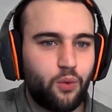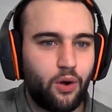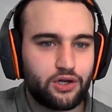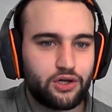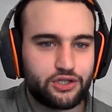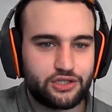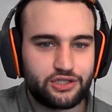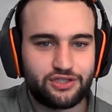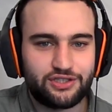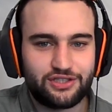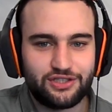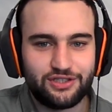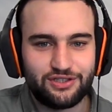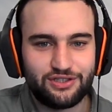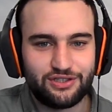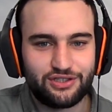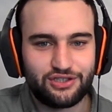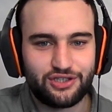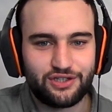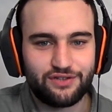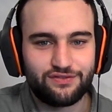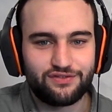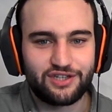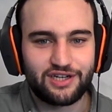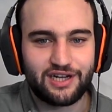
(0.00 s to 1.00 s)
Washington
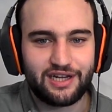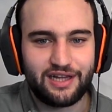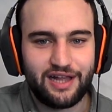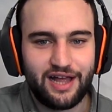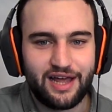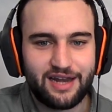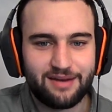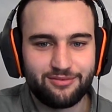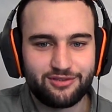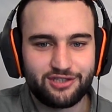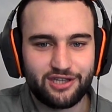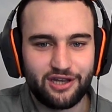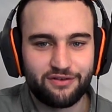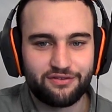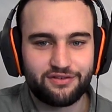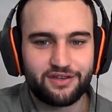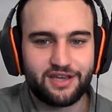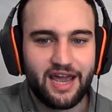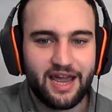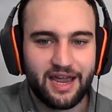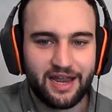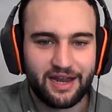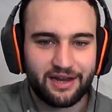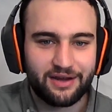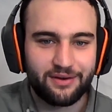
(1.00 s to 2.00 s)
should have declared himself
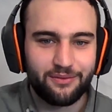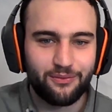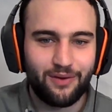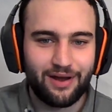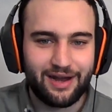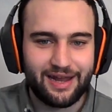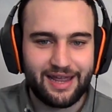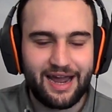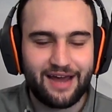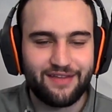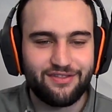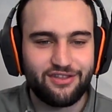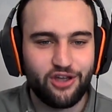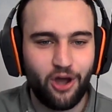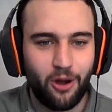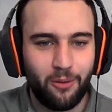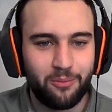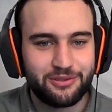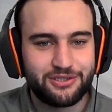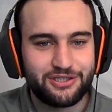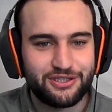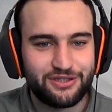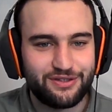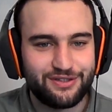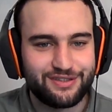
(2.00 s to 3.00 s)
king while he had the
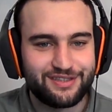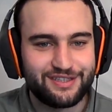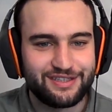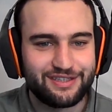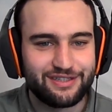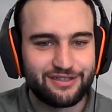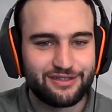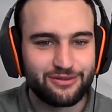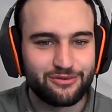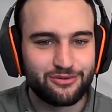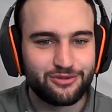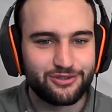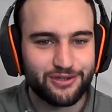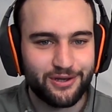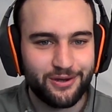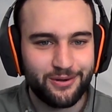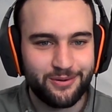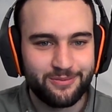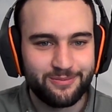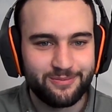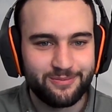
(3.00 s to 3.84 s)
opportunity to do so.